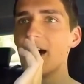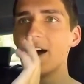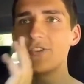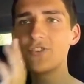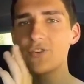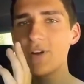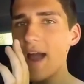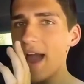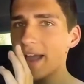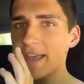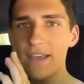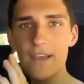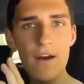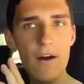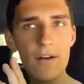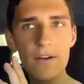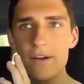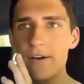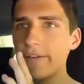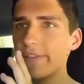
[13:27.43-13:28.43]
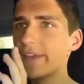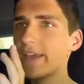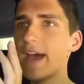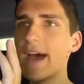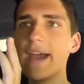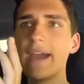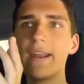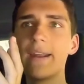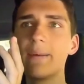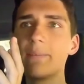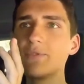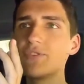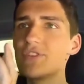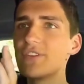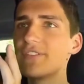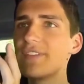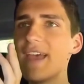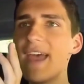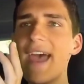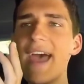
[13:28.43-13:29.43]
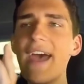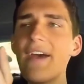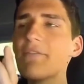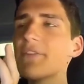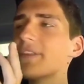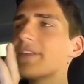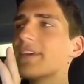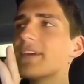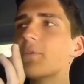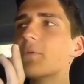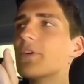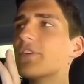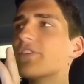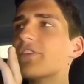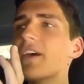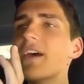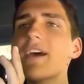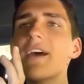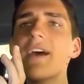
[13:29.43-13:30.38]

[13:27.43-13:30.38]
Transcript: tracking on all the items, just everything was